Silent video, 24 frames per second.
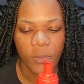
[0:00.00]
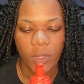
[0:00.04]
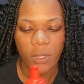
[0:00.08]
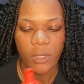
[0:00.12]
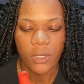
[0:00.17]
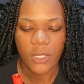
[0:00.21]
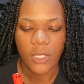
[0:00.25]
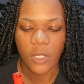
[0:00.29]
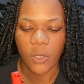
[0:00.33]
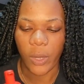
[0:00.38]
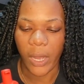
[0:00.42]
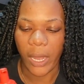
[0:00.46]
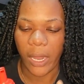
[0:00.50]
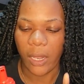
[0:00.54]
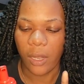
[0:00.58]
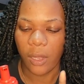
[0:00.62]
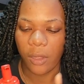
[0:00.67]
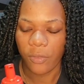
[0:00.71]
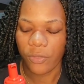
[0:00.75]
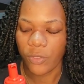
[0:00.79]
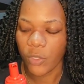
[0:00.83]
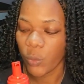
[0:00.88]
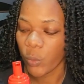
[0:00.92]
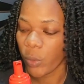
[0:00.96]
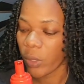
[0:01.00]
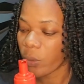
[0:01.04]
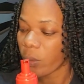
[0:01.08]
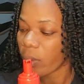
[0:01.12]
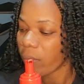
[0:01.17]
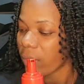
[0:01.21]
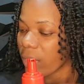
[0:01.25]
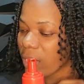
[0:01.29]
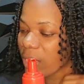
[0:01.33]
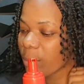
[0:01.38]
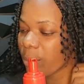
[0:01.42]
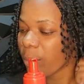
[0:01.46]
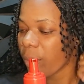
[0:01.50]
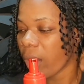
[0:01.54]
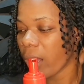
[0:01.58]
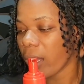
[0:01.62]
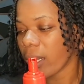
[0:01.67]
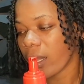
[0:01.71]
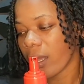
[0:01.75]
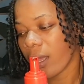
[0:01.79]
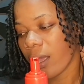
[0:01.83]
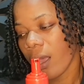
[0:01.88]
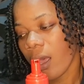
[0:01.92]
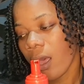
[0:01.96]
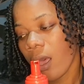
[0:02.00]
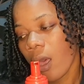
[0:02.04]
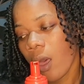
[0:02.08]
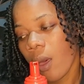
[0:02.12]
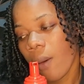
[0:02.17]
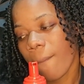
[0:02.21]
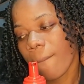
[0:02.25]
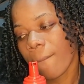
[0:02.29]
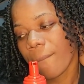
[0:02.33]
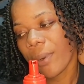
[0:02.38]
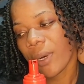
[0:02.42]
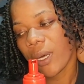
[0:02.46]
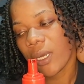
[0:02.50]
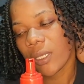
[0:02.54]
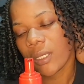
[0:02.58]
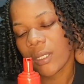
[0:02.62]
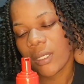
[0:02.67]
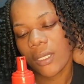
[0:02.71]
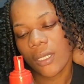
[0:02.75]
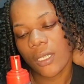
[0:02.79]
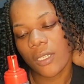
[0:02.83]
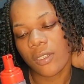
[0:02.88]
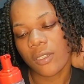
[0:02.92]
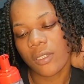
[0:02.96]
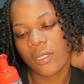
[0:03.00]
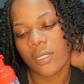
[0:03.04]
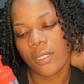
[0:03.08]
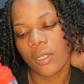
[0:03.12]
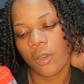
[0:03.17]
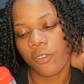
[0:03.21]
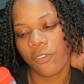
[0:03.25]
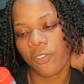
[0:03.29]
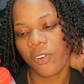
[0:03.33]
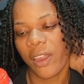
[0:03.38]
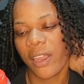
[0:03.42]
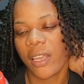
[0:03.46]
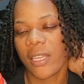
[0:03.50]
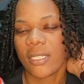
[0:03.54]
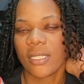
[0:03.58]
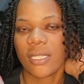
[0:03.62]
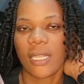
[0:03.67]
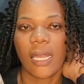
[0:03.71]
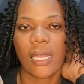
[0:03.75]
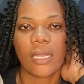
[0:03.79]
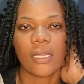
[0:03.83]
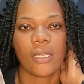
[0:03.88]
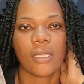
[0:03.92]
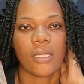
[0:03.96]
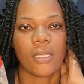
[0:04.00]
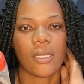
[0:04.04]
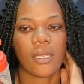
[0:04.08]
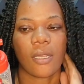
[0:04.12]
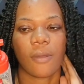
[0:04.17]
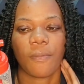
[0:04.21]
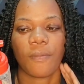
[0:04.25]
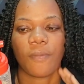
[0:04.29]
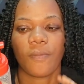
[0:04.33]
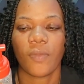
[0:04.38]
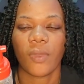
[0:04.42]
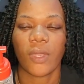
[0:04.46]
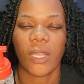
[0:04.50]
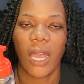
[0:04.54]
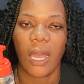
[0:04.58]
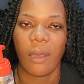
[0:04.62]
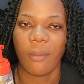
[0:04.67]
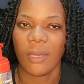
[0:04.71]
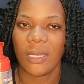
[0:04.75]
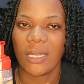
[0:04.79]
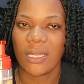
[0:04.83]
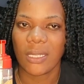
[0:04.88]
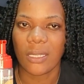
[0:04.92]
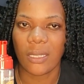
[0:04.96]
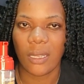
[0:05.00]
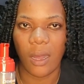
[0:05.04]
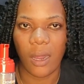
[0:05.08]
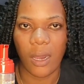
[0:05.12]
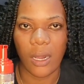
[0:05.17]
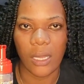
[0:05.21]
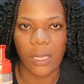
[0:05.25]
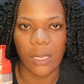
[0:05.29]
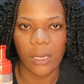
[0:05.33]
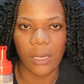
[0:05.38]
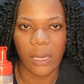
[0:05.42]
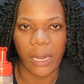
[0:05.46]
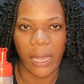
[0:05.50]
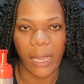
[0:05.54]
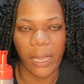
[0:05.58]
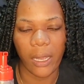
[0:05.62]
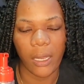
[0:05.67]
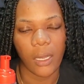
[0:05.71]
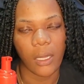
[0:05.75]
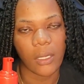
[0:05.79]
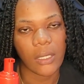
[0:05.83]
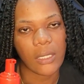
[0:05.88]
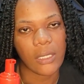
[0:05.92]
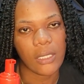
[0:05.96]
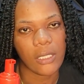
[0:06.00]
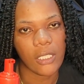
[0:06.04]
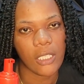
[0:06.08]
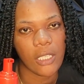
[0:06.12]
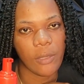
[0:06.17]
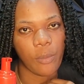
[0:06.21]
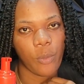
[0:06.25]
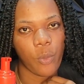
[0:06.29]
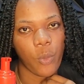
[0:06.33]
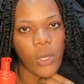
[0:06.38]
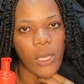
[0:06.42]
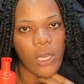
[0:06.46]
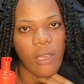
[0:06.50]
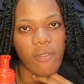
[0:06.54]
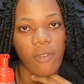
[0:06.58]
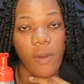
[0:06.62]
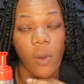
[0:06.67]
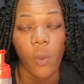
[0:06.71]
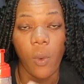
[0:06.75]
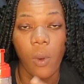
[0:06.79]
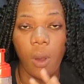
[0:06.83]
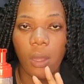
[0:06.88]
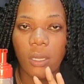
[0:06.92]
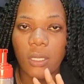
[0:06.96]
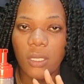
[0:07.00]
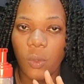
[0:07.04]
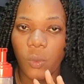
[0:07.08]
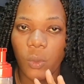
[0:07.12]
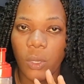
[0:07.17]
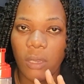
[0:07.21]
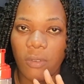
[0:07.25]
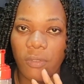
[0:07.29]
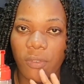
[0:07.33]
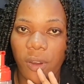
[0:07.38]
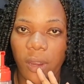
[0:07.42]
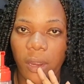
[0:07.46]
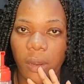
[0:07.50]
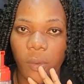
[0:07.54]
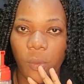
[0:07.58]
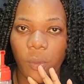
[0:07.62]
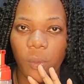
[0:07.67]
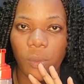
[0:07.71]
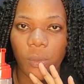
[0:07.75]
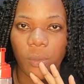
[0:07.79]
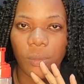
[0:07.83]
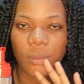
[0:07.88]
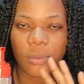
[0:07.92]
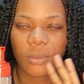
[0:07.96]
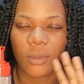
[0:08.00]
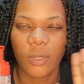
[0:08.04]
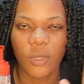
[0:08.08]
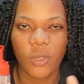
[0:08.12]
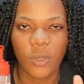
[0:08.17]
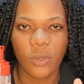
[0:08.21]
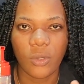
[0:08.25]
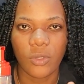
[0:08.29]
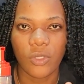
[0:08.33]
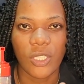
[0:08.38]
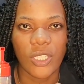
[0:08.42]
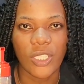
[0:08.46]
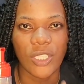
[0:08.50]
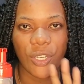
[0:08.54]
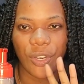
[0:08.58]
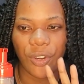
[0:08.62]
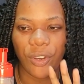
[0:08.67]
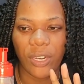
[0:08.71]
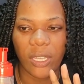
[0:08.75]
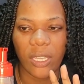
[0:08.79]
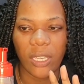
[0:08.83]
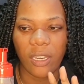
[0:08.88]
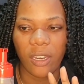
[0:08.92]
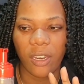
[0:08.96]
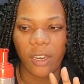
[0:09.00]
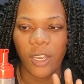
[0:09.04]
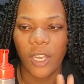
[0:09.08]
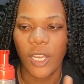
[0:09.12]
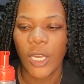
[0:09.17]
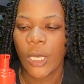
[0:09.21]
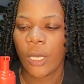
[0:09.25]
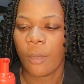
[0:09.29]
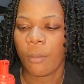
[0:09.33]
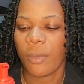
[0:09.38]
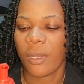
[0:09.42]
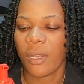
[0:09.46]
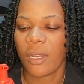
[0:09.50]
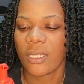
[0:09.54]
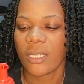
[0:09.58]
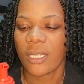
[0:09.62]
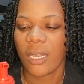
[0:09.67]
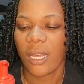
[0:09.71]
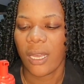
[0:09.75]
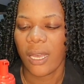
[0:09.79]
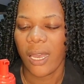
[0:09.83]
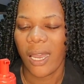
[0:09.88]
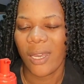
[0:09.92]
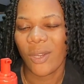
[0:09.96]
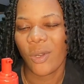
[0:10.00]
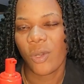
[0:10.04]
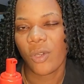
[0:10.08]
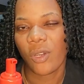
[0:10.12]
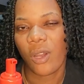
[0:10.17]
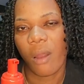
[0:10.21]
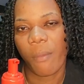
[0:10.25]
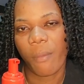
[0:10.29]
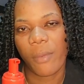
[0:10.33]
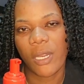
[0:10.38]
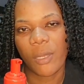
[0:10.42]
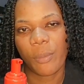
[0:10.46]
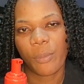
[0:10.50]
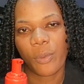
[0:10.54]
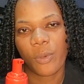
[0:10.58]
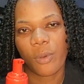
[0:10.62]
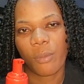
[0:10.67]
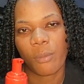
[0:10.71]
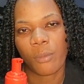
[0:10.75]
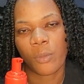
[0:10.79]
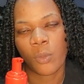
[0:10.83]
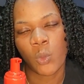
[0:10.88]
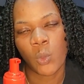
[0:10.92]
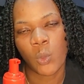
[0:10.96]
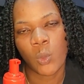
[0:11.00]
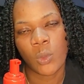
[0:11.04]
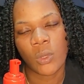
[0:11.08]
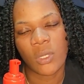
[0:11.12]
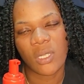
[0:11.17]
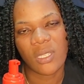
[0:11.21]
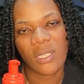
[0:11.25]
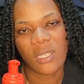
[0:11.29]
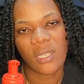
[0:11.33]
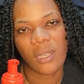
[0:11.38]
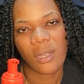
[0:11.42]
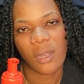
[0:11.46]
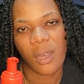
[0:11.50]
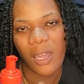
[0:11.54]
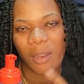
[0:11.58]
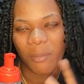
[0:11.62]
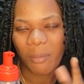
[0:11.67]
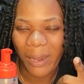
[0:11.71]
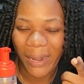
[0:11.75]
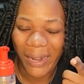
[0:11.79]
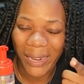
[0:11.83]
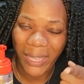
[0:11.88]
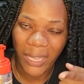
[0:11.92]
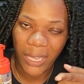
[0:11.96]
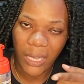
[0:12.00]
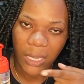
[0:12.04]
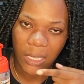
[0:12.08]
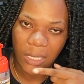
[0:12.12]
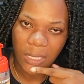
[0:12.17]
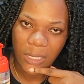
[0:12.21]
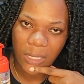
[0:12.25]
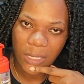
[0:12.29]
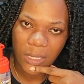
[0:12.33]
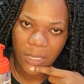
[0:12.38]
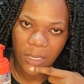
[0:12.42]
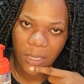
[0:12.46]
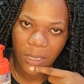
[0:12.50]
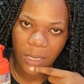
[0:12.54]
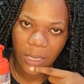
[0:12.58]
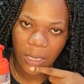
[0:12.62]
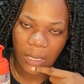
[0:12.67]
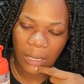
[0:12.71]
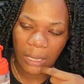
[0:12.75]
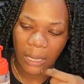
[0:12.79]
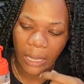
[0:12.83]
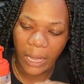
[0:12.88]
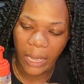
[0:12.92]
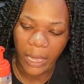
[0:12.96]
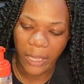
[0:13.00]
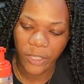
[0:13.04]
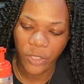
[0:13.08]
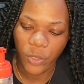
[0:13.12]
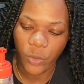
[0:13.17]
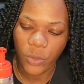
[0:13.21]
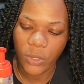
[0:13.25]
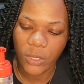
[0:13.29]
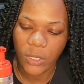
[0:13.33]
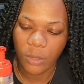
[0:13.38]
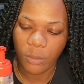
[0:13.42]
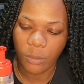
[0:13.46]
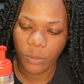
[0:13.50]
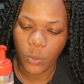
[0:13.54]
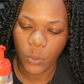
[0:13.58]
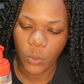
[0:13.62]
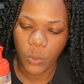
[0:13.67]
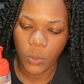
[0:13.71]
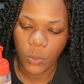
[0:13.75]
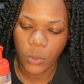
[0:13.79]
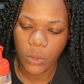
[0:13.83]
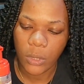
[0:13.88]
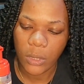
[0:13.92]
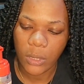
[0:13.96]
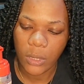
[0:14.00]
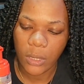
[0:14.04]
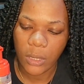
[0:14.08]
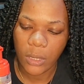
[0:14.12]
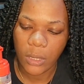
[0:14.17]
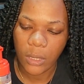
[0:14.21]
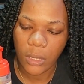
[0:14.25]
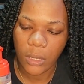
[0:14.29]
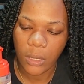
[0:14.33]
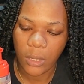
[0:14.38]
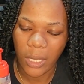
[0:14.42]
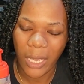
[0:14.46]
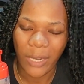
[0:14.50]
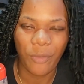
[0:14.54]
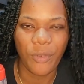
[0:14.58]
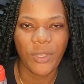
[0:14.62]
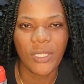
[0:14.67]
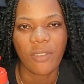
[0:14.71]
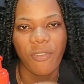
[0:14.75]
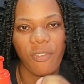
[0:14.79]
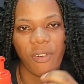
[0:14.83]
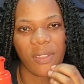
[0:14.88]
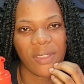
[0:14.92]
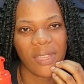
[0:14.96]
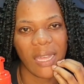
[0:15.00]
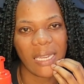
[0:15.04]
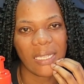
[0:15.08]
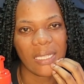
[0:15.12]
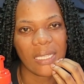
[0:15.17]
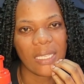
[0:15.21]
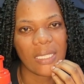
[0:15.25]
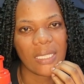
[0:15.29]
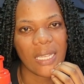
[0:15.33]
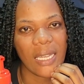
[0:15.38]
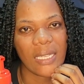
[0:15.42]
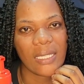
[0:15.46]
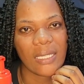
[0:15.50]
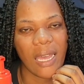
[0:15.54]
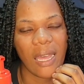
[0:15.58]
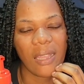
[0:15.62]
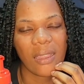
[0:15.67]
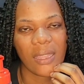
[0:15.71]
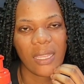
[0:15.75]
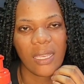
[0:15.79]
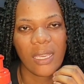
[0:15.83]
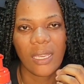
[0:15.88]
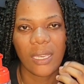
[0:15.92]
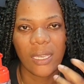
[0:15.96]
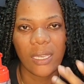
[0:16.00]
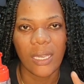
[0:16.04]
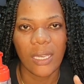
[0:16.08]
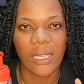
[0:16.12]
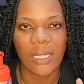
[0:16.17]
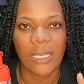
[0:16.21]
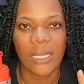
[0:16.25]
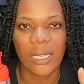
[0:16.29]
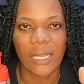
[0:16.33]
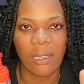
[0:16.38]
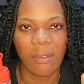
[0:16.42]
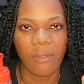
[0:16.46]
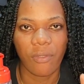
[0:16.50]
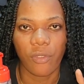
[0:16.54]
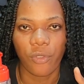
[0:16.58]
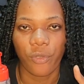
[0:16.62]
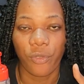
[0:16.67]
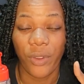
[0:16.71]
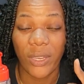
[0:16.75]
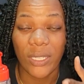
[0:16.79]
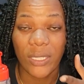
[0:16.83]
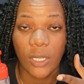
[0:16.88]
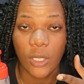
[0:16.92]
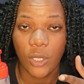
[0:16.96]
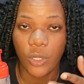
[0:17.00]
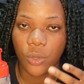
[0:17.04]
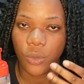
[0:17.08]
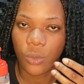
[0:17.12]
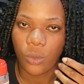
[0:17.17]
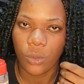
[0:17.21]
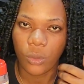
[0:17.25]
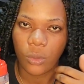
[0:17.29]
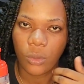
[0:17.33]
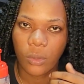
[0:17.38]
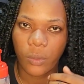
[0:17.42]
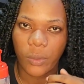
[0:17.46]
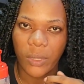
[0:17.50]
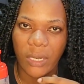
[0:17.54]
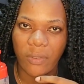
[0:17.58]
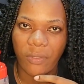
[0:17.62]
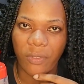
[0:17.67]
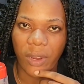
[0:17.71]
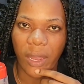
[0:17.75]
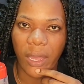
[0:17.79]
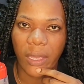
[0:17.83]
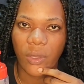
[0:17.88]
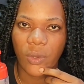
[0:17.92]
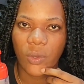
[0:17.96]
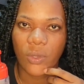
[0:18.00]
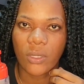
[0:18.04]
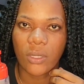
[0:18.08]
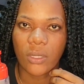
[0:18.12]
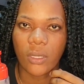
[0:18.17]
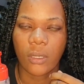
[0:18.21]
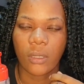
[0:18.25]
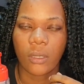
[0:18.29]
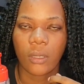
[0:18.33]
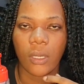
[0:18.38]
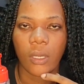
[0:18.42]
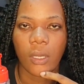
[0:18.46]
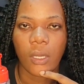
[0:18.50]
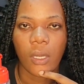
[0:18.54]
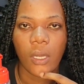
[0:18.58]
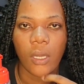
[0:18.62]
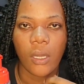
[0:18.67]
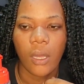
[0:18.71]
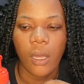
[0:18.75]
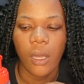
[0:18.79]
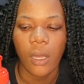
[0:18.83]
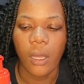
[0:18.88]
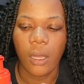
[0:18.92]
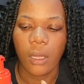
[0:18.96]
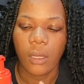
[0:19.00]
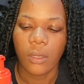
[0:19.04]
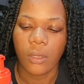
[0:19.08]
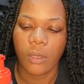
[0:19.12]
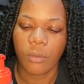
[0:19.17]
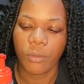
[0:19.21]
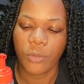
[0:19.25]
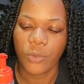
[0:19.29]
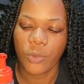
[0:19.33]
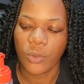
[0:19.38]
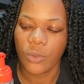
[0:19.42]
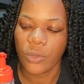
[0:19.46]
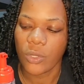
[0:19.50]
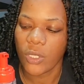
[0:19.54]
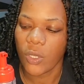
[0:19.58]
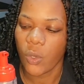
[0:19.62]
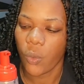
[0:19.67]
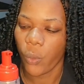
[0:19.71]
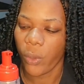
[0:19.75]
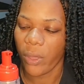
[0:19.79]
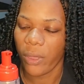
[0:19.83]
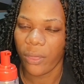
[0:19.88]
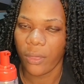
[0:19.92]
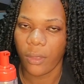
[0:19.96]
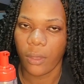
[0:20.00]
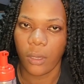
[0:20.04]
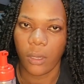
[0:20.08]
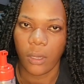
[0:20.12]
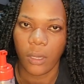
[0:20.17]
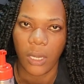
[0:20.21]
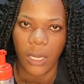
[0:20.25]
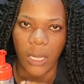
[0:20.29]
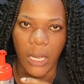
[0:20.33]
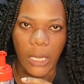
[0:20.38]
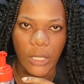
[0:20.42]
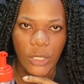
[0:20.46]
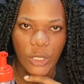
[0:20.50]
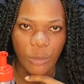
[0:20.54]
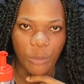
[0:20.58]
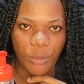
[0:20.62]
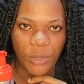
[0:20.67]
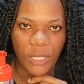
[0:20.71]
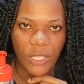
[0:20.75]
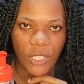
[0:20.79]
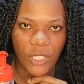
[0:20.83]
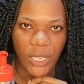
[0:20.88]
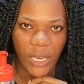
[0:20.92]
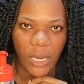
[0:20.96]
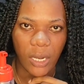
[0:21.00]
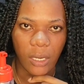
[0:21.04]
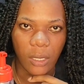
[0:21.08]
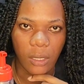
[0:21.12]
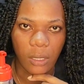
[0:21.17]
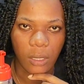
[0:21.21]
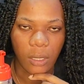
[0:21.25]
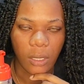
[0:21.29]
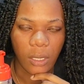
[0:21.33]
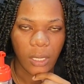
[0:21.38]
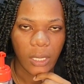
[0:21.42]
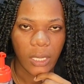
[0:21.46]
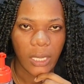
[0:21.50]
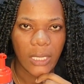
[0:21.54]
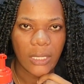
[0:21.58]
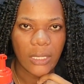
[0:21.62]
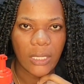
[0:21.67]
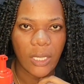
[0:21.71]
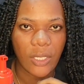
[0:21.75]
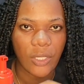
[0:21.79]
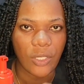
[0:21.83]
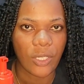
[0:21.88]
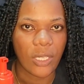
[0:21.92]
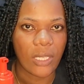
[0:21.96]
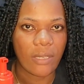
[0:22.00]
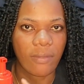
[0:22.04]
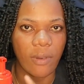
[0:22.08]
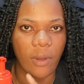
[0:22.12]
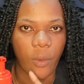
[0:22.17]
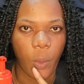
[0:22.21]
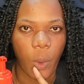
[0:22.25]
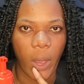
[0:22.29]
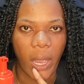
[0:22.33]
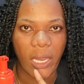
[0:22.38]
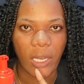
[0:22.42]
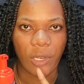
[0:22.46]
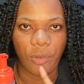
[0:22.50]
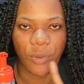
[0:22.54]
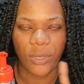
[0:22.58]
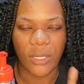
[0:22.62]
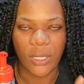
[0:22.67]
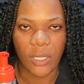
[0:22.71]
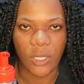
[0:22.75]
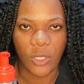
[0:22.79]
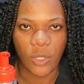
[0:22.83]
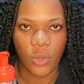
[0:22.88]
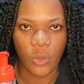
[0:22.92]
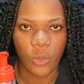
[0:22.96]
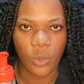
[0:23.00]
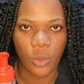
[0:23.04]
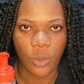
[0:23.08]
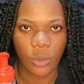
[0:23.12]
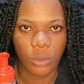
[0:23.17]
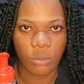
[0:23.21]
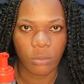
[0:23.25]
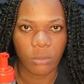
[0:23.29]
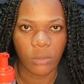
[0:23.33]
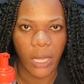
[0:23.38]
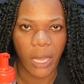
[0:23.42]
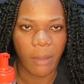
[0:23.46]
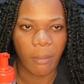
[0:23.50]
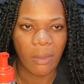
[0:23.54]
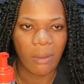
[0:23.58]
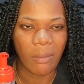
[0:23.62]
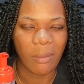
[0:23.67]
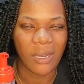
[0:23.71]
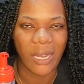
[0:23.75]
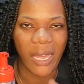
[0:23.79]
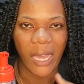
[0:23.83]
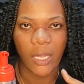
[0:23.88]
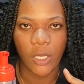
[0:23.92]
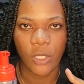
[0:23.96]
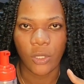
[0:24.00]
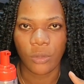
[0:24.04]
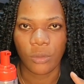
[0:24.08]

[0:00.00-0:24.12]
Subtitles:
so I love to work with this brand. But so for instance, I'm installing like a deep wave, a water wave, or you know, just curly hair, because I don't normally put mousse on my lace. I use the mousse, and the reason for that is that I think it leaves residue whenever I use the mousse with the Got2b gel. It tends to leave a white residue, like maybe like